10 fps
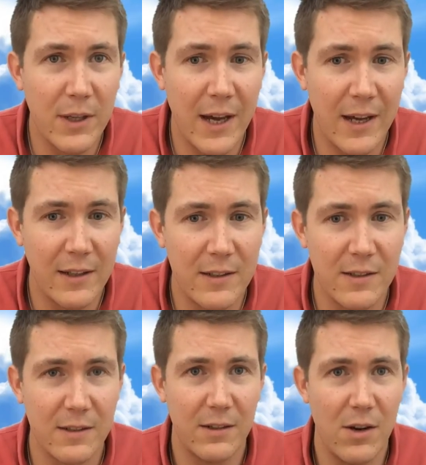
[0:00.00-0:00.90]

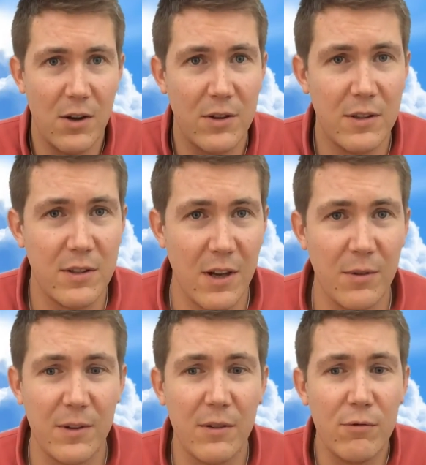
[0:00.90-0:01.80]
Gates. You know,
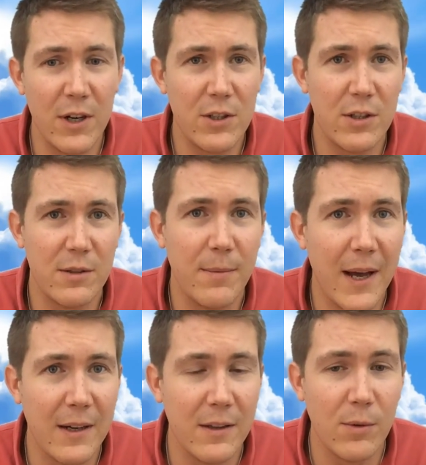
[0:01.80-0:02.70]
so the richest
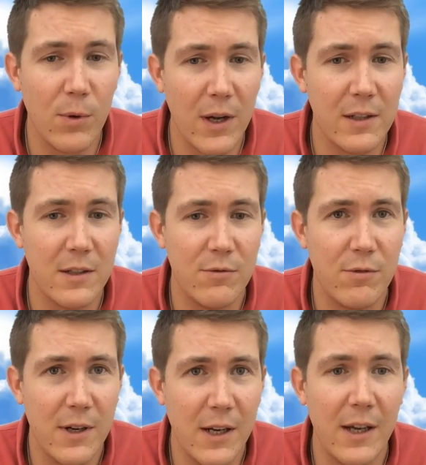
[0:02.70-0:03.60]
man in the world is
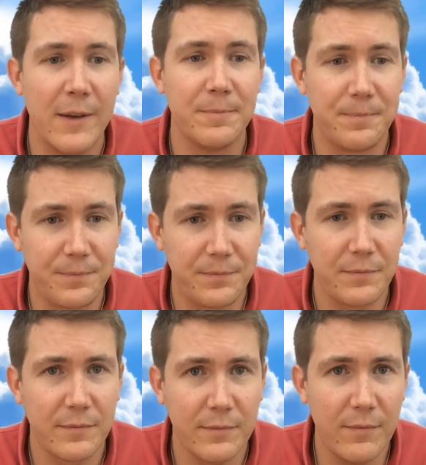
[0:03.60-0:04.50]
really
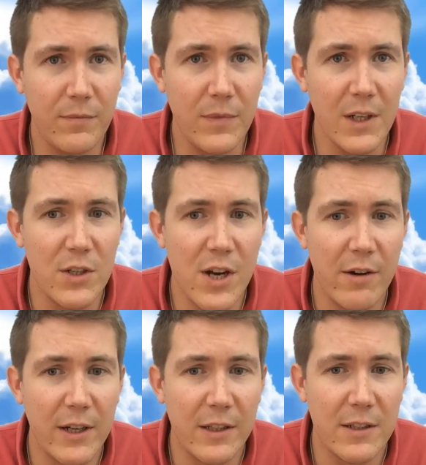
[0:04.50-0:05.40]

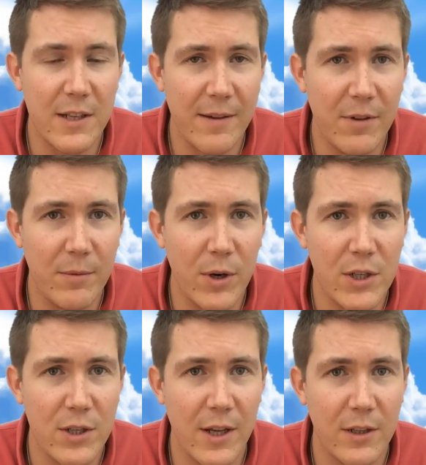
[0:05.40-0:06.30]
sharing the same
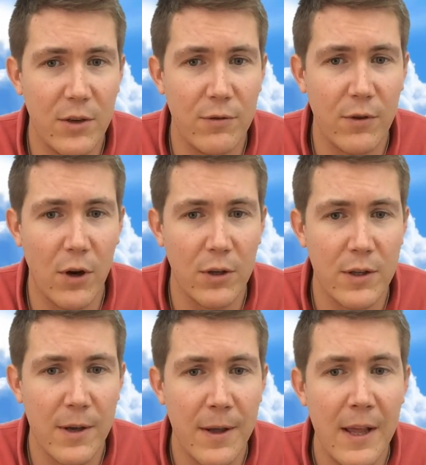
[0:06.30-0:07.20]
vibration that you've got.
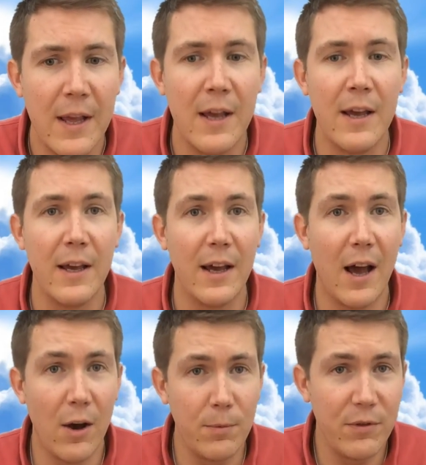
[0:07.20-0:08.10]

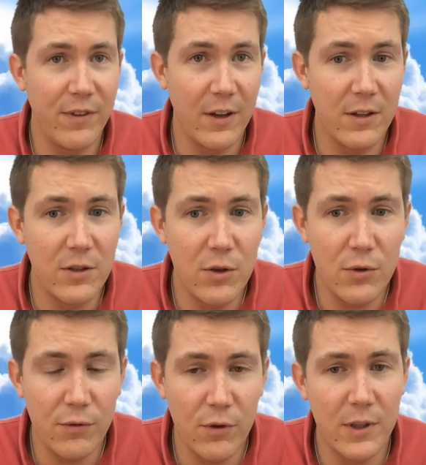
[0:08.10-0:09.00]
I hope you found this
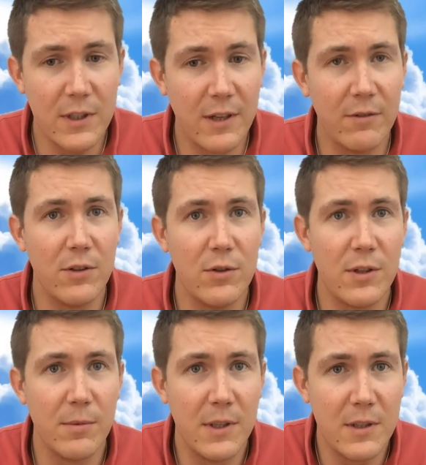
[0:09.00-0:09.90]
useful and it's given you
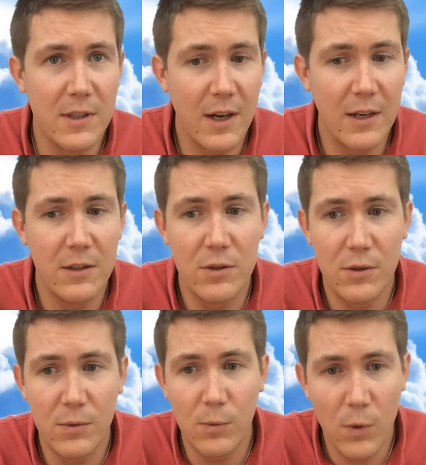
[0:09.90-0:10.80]
some insight
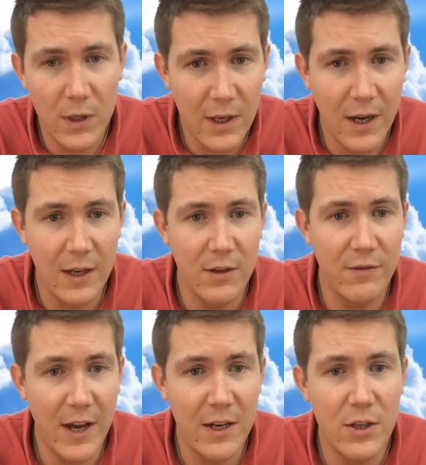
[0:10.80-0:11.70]
into what kind of
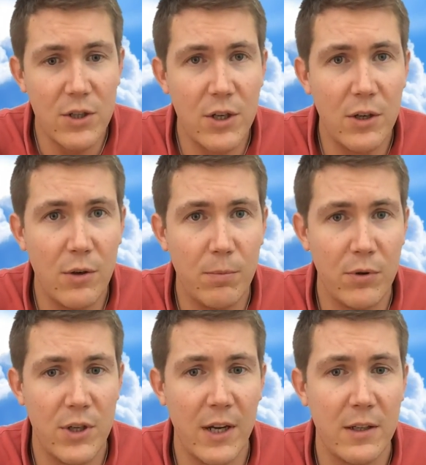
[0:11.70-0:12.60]
energy you
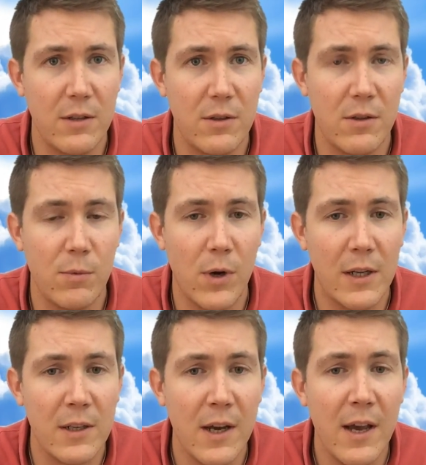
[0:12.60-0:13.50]
project into the
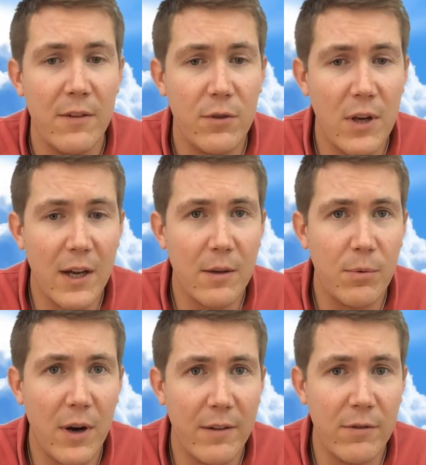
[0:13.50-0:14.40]
world. If you'd like a
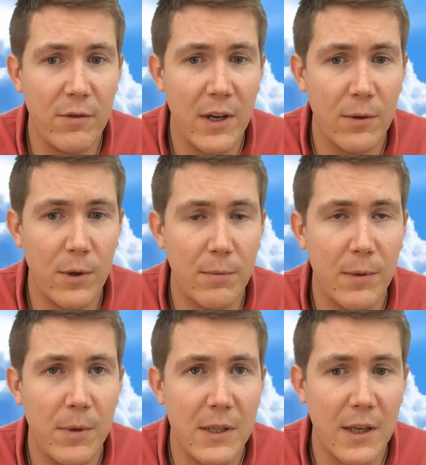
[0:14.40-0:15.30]
private reading with me,
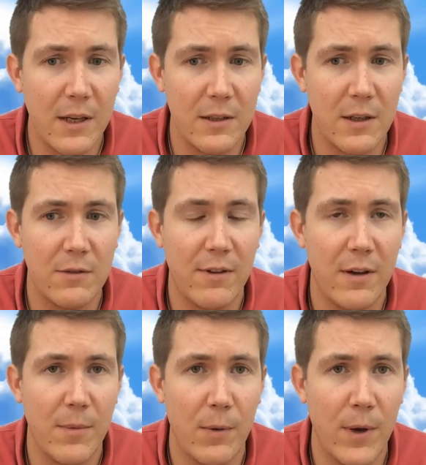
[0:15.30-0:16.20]
please get in touch via
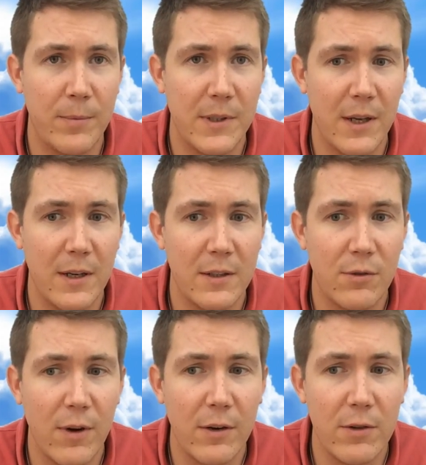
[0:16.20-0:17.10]
my website. It's
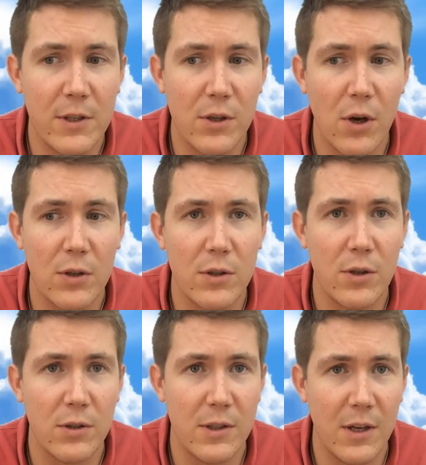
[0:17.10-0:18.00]
gregory scott
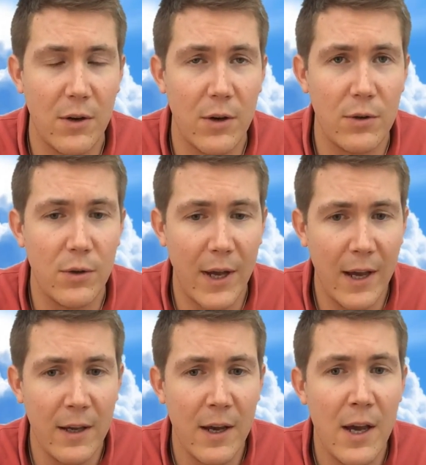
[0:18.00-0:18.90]
dot co dot U K.
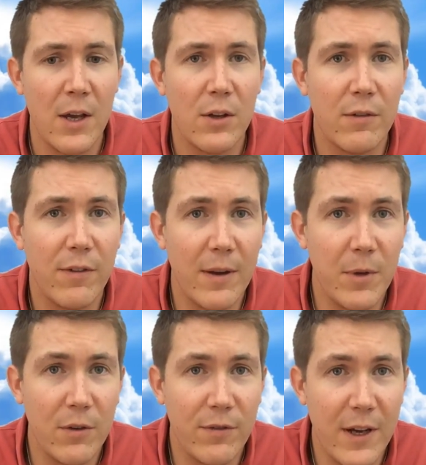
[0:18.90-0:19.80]
You can find
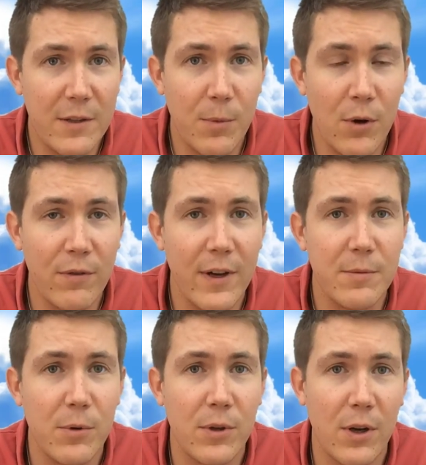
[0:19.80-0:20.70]
me on Facebook,
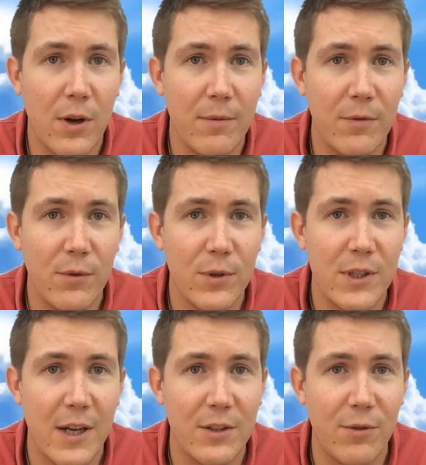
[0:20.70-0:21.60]
facebook dot com forward
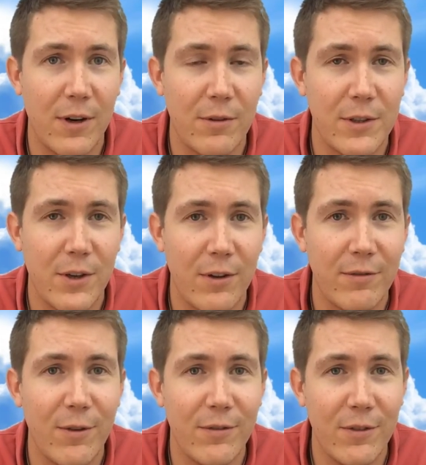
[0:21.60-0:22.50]
slash gregory scott
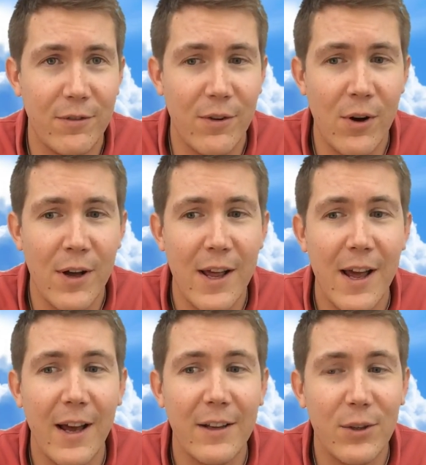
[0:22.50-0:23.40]
four four four.
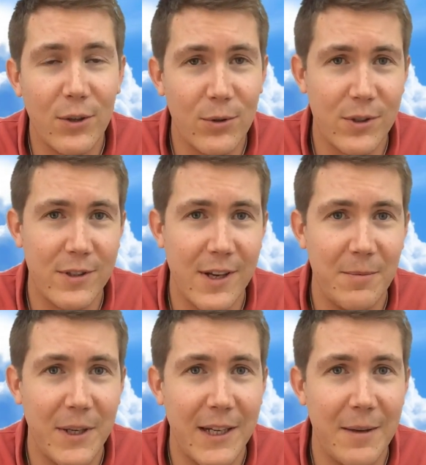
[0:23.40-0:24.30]
And you can also send
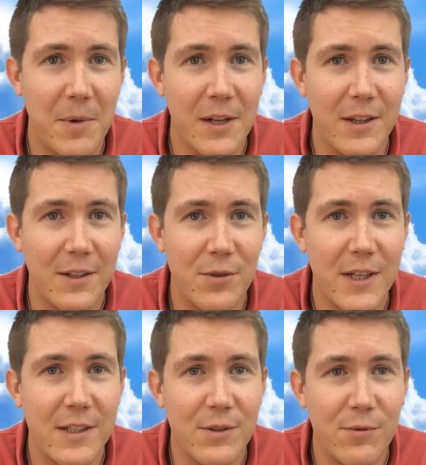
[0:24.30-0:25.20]
me an email. The
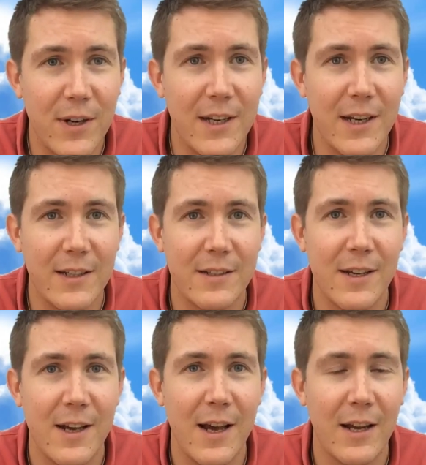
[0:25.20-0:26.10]
address is readings
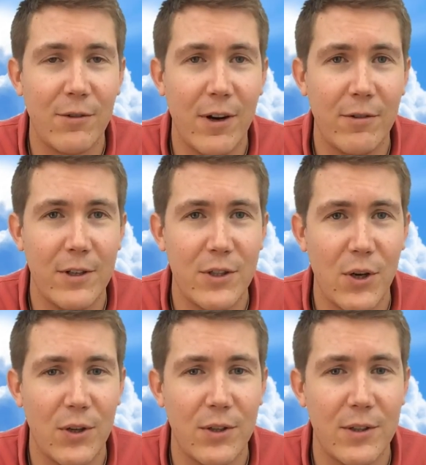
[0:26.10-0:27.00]
at gregory
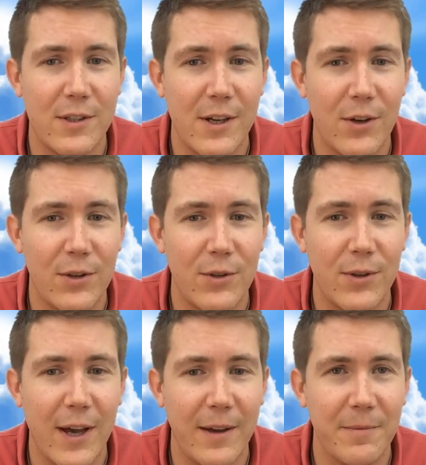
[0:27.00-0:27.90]
scott dot co dot U
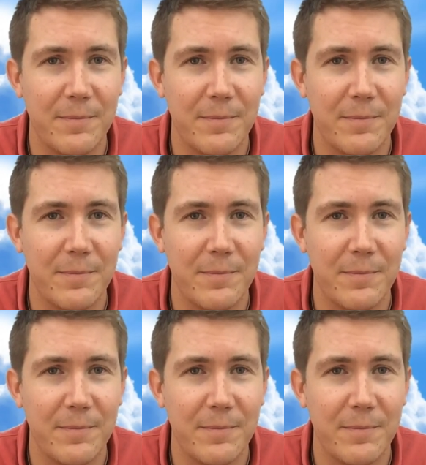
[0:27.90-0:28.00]
K.